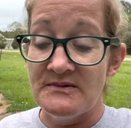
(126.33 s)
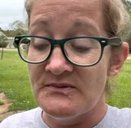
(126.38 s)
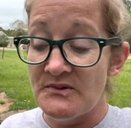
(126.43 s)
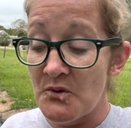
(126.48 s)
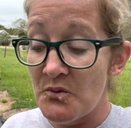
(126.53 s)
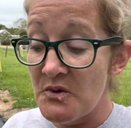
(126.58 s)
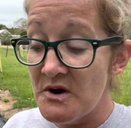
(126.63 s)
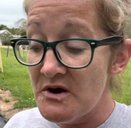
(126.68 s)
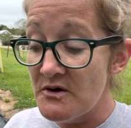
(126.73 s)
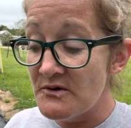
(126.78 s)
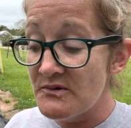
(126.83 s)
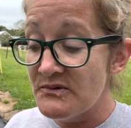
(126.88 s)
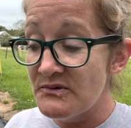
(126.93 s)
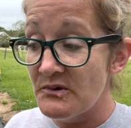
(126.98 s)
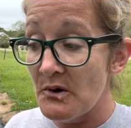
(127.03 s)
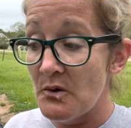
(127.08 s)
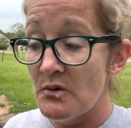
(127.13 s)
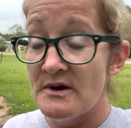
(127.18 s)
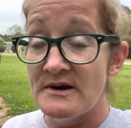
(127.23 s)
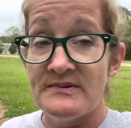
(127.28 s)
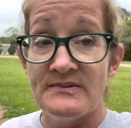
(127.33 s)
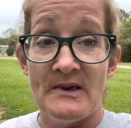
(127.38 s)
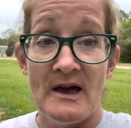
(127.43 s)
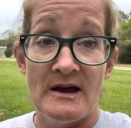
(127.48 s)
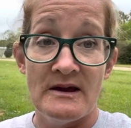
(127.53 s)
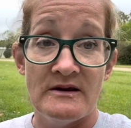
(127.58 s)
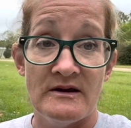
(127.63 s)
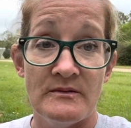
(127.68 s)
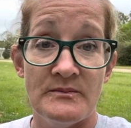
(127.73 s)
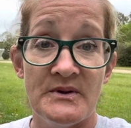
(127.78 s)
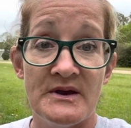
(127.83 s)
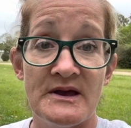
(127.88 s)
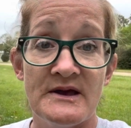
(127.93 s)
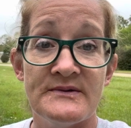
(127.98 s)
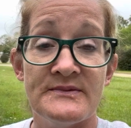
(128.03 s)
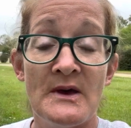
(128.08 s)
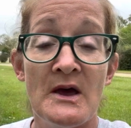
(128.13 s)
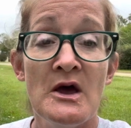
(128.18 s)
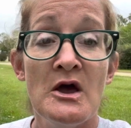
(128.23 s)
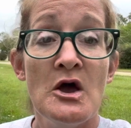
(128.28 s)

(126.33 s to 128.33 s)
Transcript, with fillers: So we are so excited because